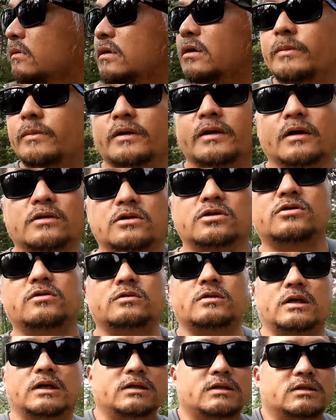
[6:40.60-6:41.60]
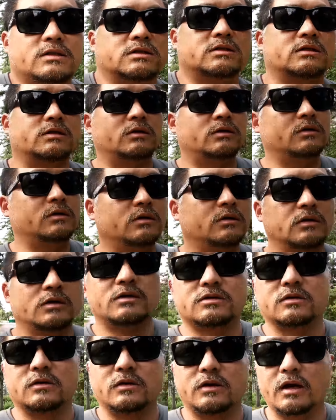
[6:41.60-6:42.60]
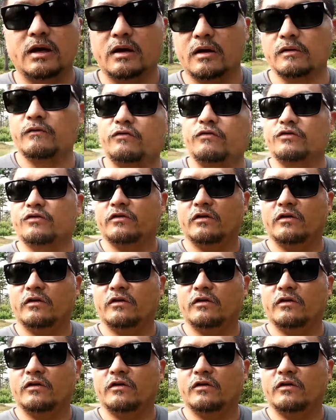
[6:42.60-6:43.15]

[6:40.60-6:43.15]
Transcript: We were able to get two nights. So yeah, if you